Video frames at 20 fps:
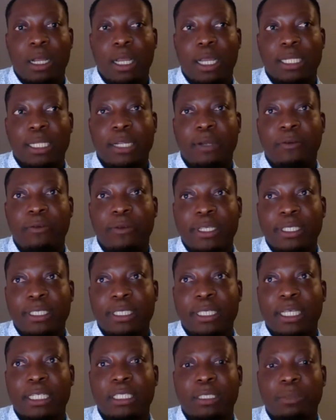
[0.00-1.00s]
And the
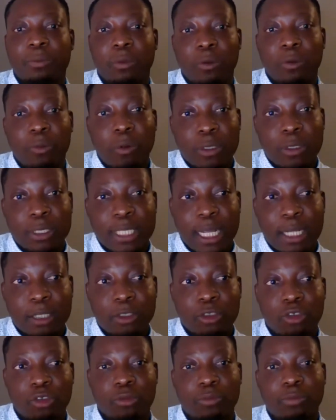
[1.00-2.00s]
research
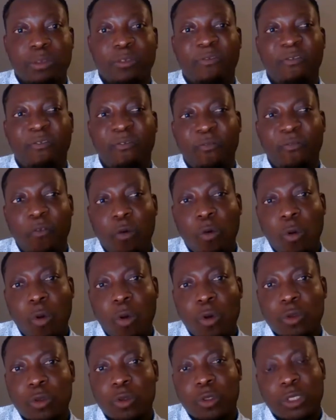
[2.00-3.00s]
proposal should be
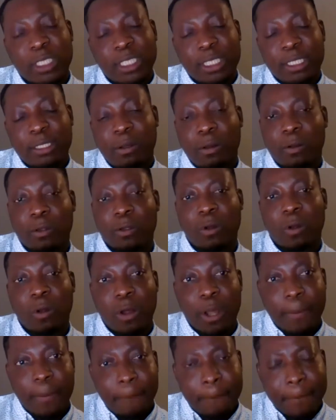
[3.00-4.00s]
focusing on
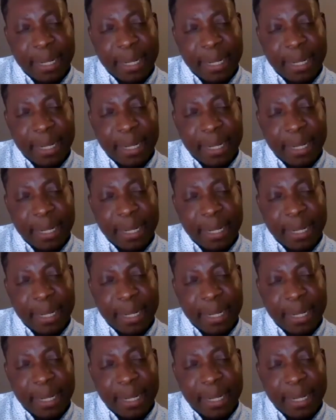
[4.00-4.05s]
a